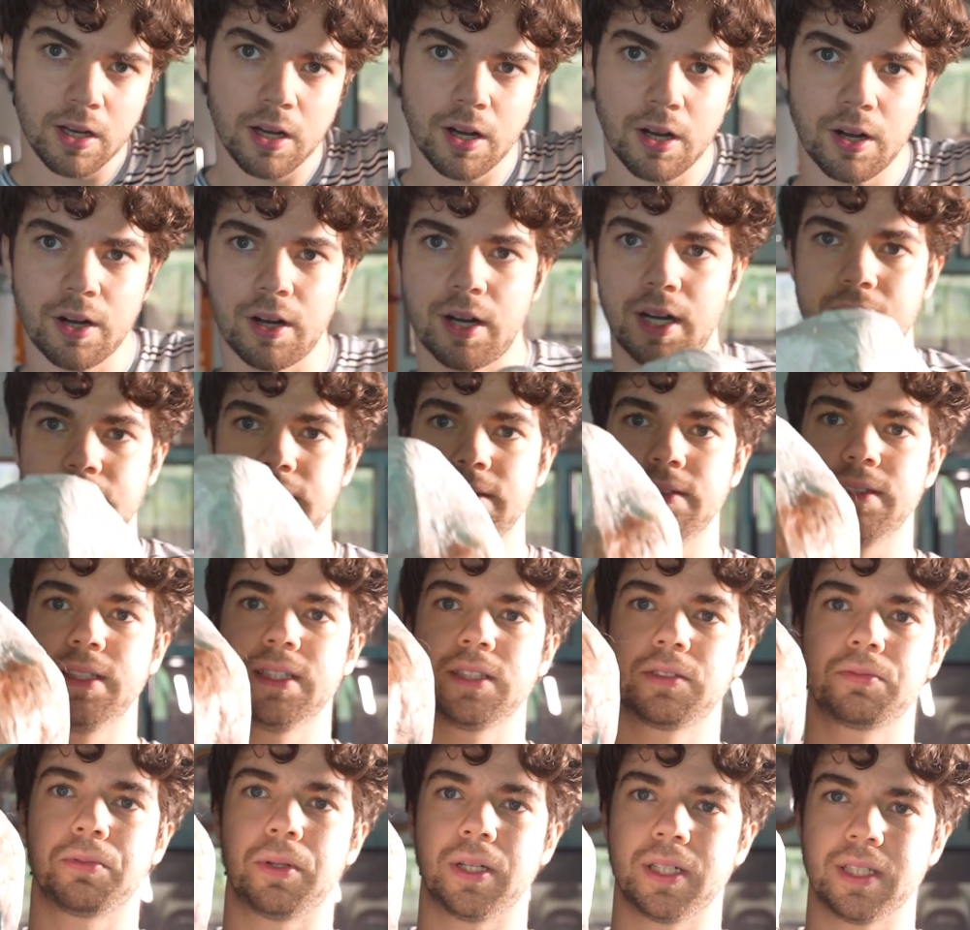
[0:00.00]
Oh,
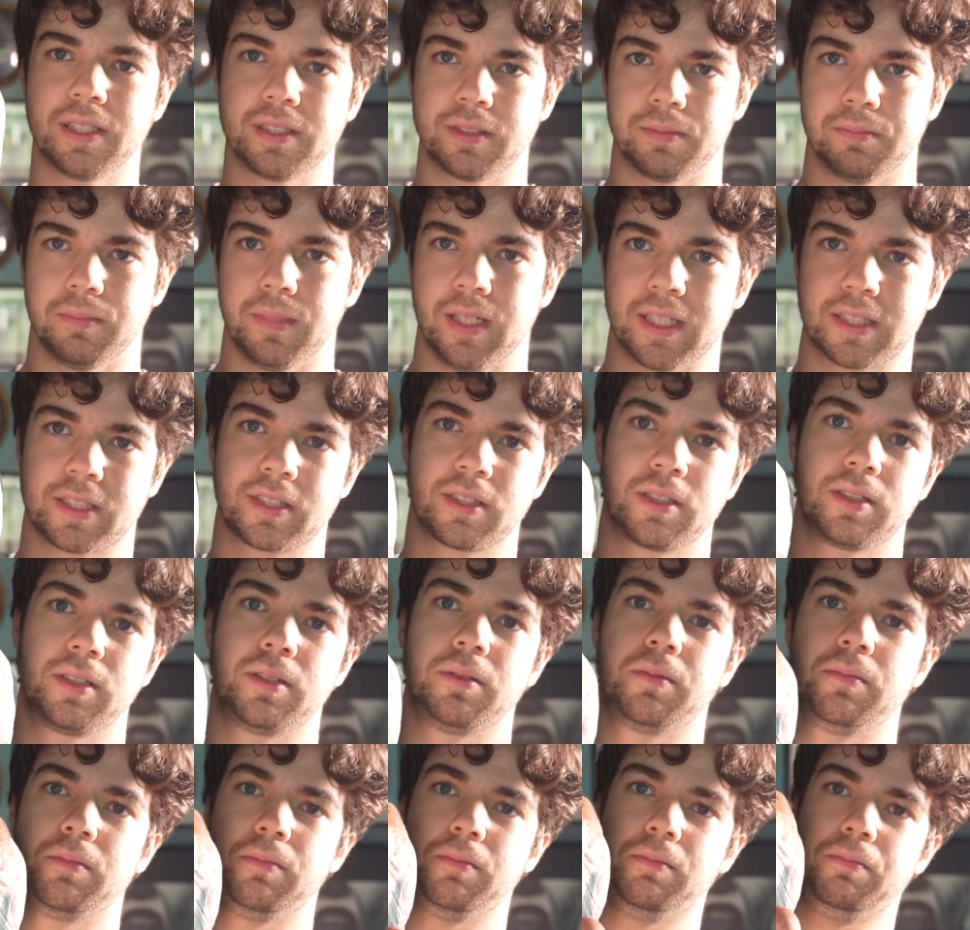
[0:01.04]
this one is a mess,
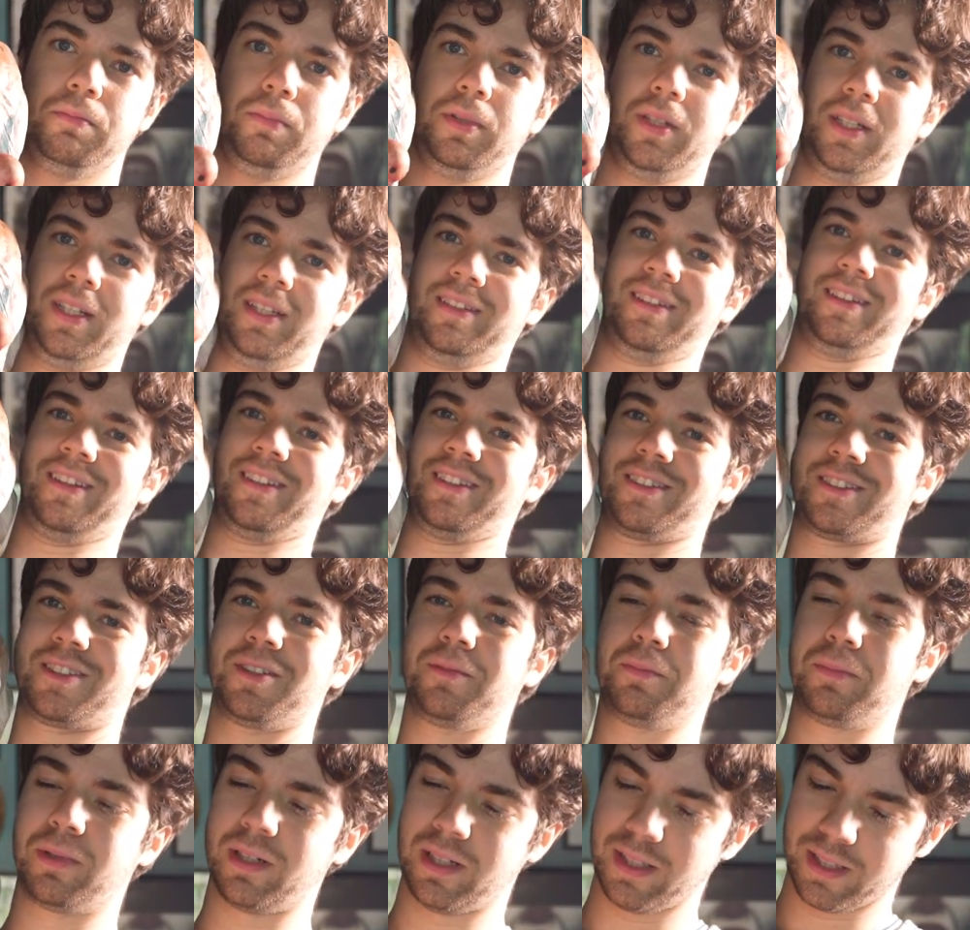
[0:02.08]
but it's
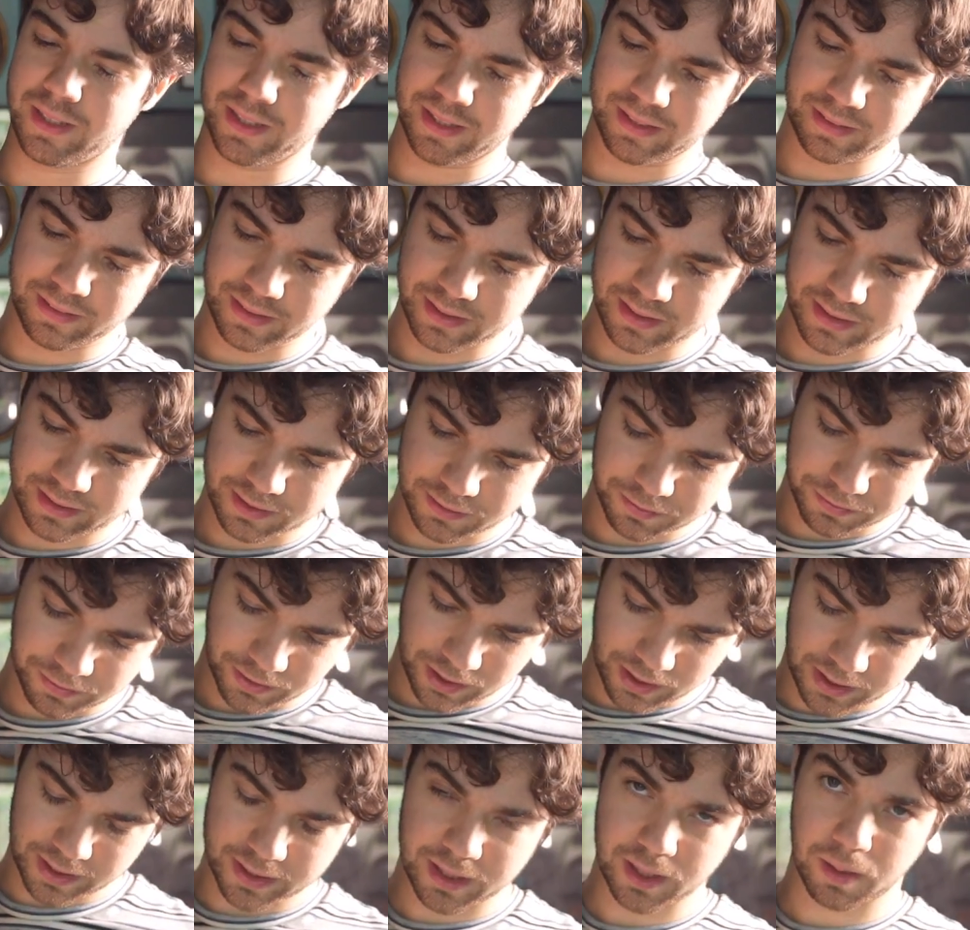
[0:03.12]
also brilliant. It is
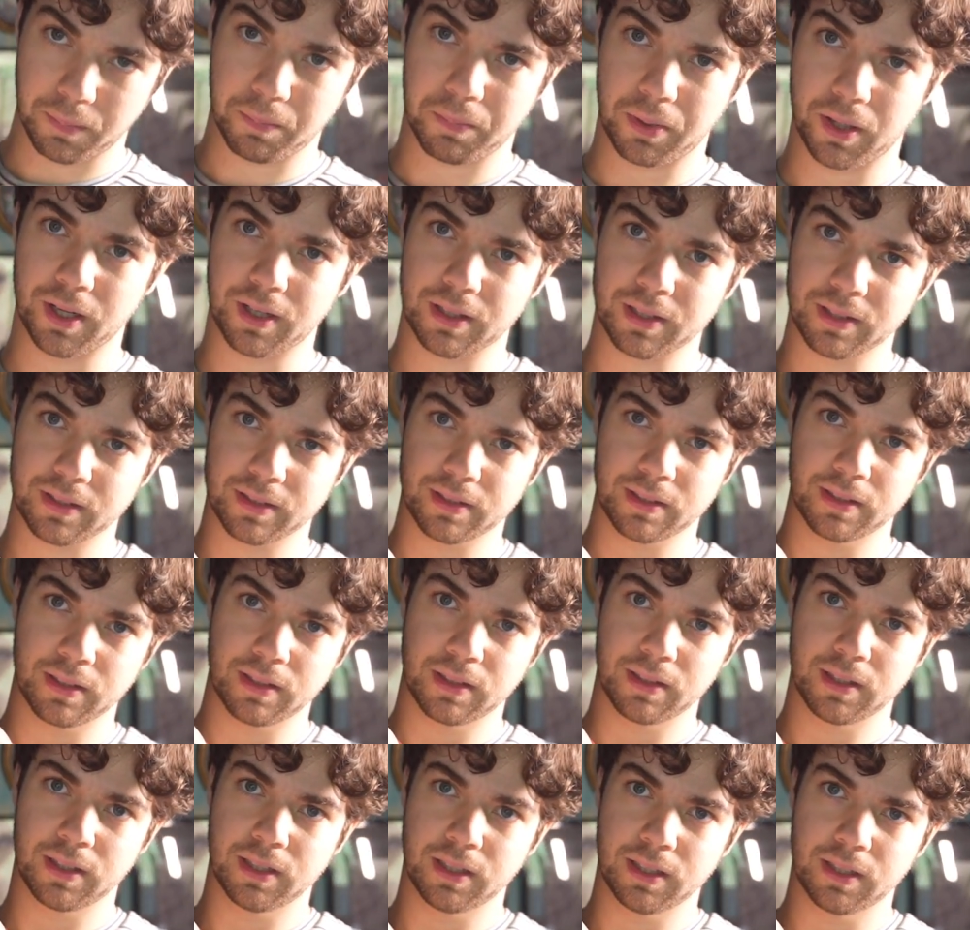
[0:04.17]
falling apart,
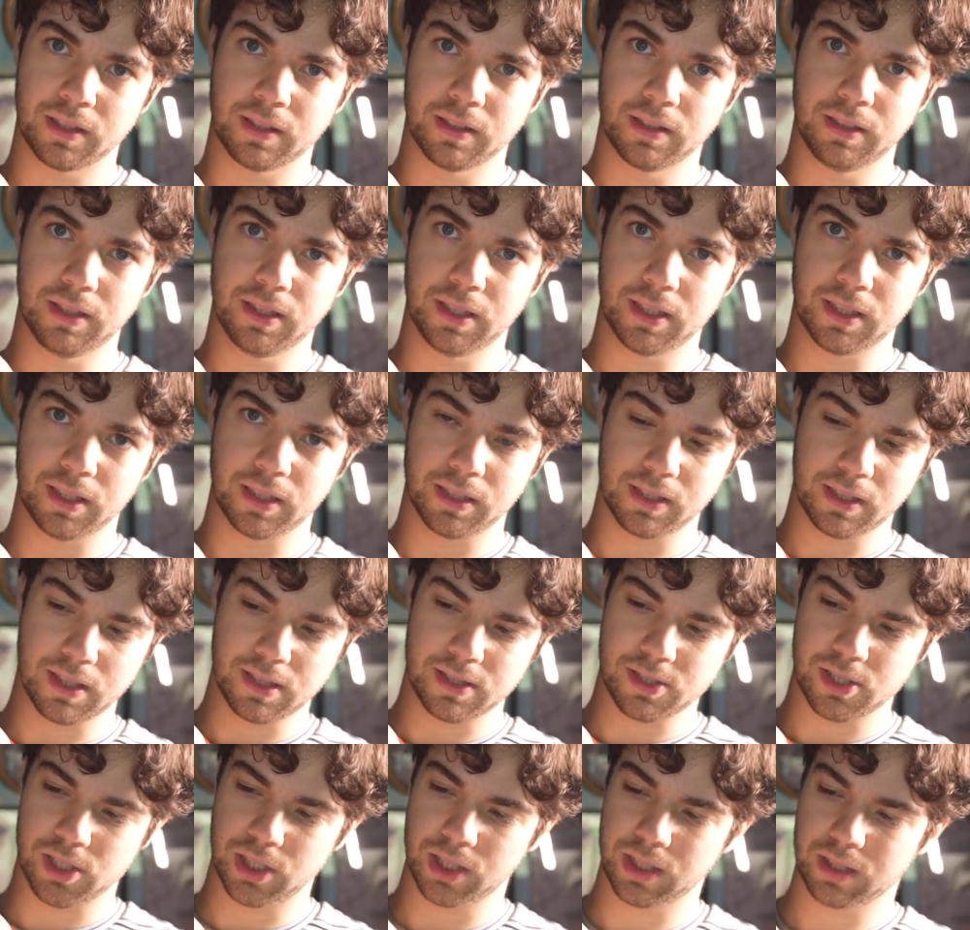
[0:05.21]
the
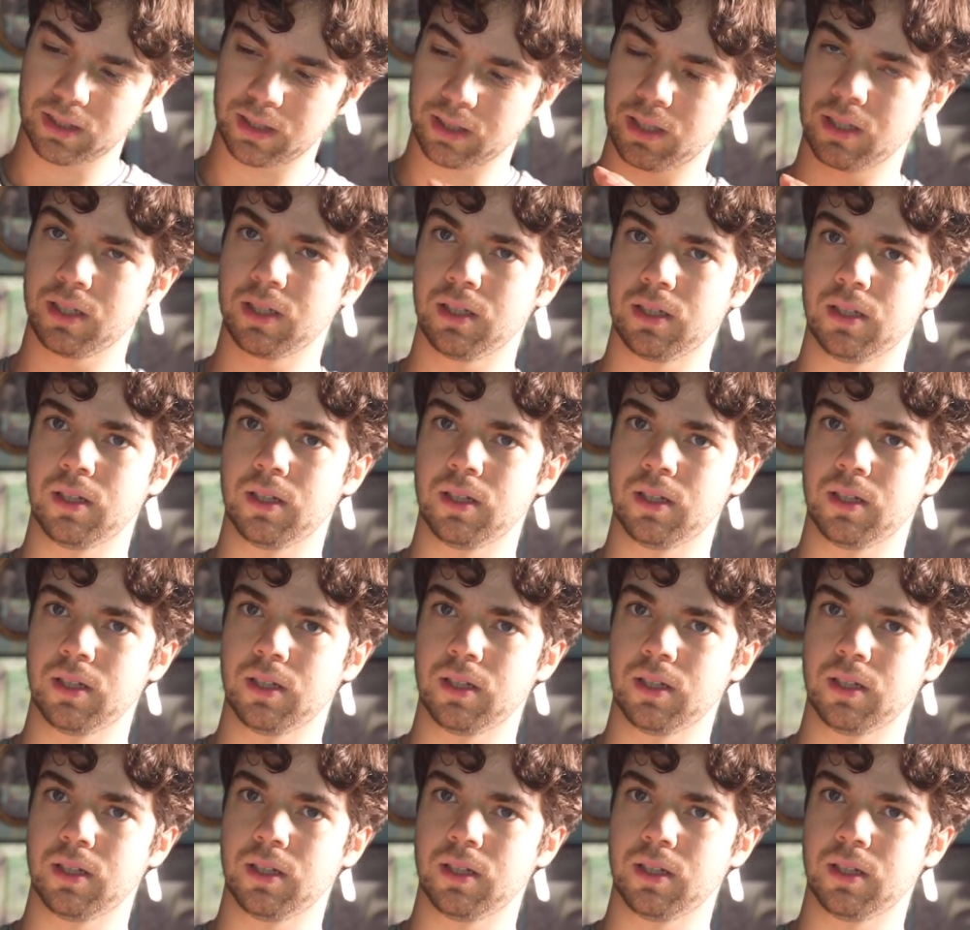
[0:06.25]
cheek.